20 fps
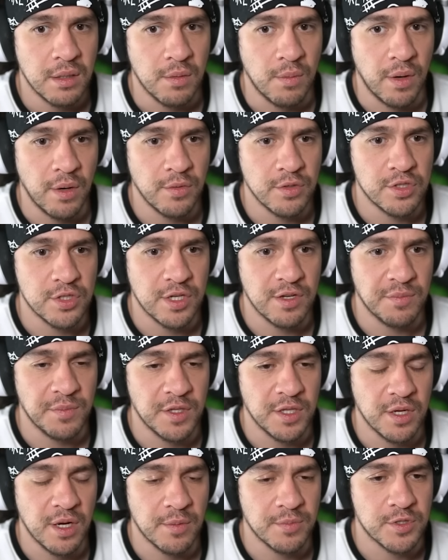Why would you give
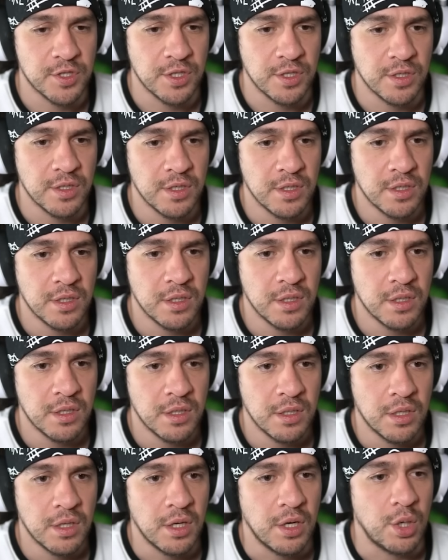me the option?
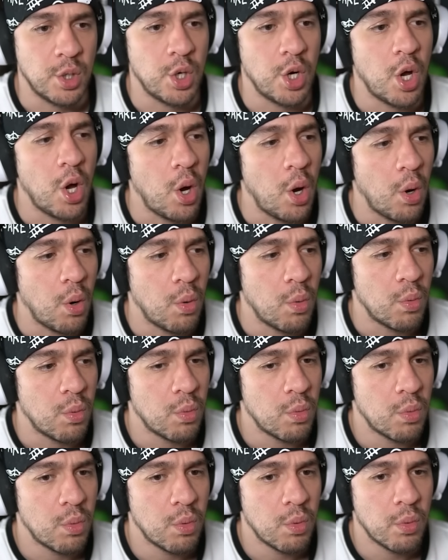No.
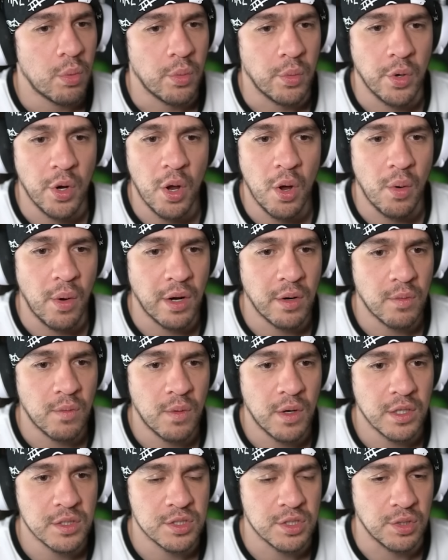No, I
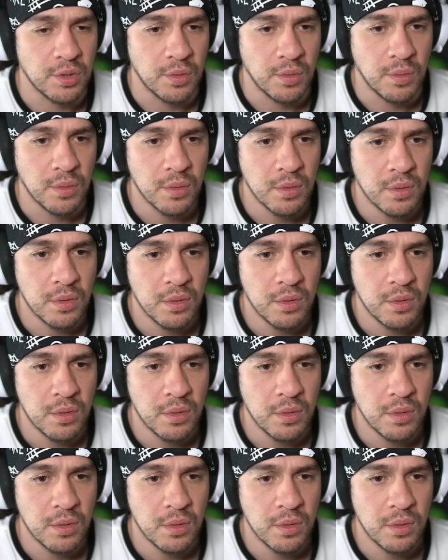don't want to.